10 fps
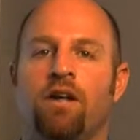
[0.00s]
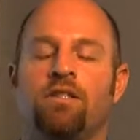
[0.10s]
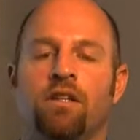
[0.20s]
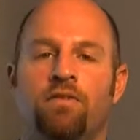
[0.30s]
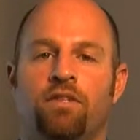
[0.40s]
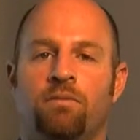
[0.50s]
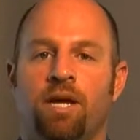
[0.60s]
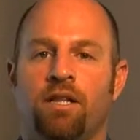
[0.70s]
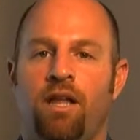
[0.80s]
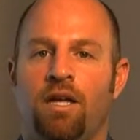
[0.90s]
got delivered to
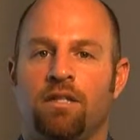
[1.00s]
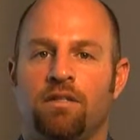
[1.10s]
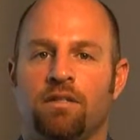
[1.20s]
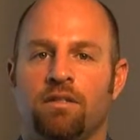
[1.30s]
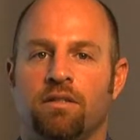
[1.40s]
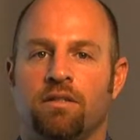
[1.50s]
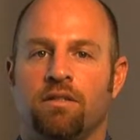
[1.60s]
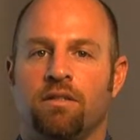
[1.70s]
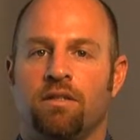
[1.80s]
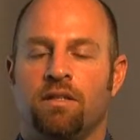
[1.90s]
my client.
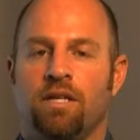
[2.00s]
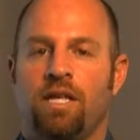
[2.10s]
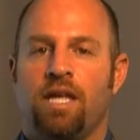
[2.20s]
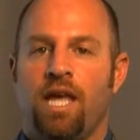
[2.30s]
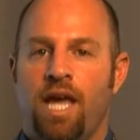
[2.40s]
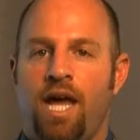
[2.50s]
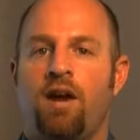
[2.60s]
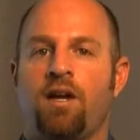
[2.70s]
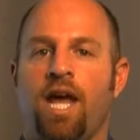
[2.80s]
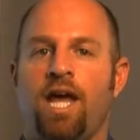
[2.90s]

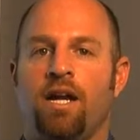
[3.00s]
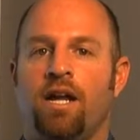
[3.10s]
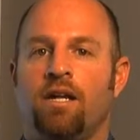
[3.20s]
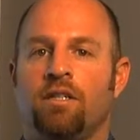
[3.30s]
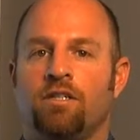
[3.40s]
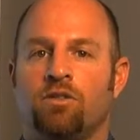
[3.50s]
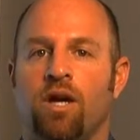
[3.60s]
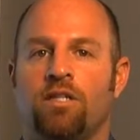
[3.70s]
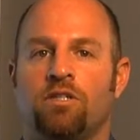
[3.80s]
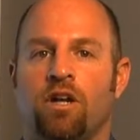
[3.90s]
Air Canada
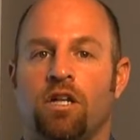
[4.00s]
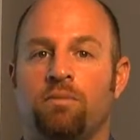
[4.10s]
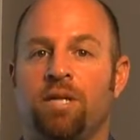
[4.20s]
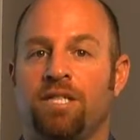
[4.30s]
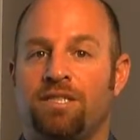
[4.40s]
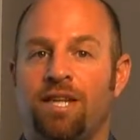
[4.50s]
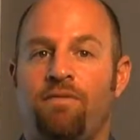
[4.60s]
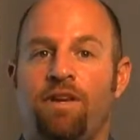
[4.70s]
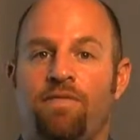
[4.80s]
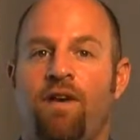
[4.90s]
tried to charge me a
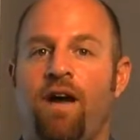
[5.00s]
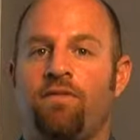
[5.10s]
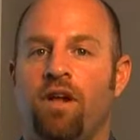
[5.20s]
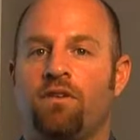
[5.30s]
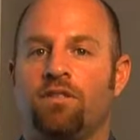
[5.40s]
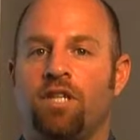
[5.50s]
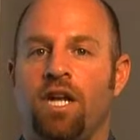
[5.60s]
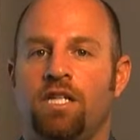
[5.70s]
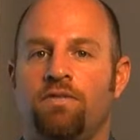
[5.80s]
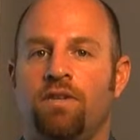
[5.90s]
$75
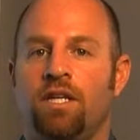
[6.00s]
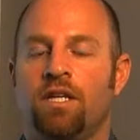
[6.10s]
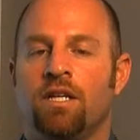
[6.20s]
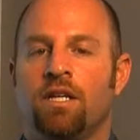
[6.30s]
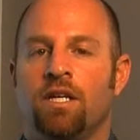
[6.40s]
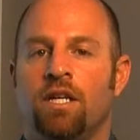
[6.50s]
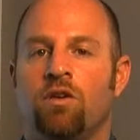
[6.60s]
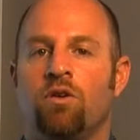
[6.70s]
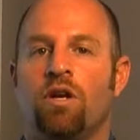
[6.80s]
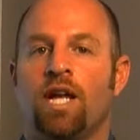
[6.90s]
change fee in
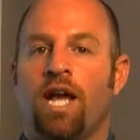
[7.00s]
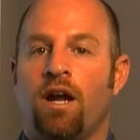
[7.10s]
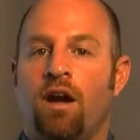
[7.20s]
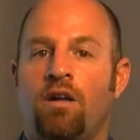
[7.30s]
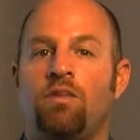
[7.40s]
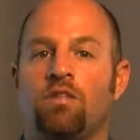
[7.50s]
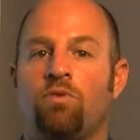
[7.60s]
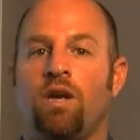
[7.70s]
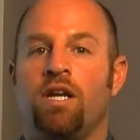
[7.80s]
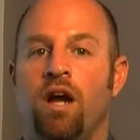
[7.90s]
order to get a
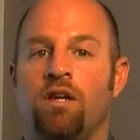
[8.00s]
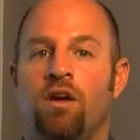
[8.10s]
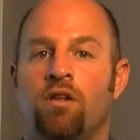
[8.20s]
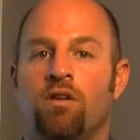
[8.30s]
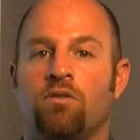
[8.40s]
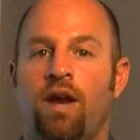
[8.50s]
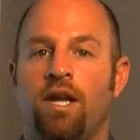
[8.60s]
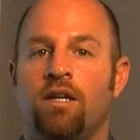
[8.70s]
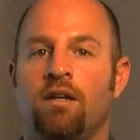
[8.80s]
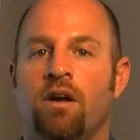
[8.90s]
$129
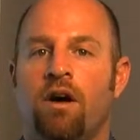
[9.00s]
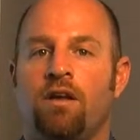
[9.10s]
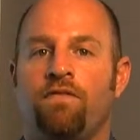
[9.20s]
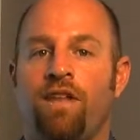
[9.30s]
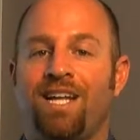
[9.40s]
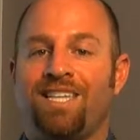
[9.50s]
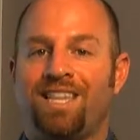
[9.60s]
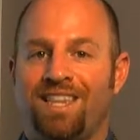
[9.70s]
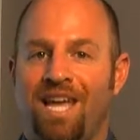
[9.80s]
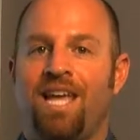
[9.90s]
credit on a flight
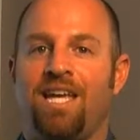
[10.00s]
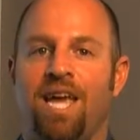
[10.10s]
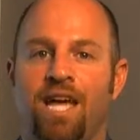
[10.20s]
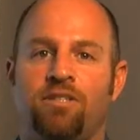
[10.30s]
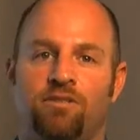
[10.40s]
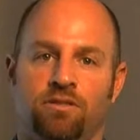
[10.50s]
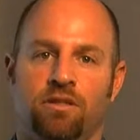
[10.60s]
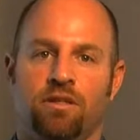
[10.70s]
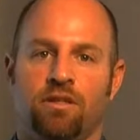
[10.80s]
that they canceled.